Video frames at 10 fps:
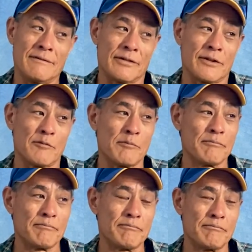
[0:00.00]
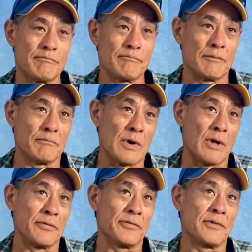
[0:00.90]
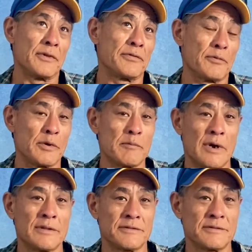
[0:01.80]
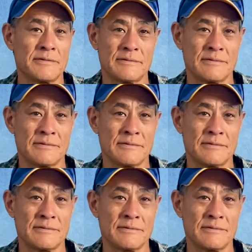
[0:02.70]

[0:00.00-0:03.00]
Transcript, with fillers: within a month to 3 months,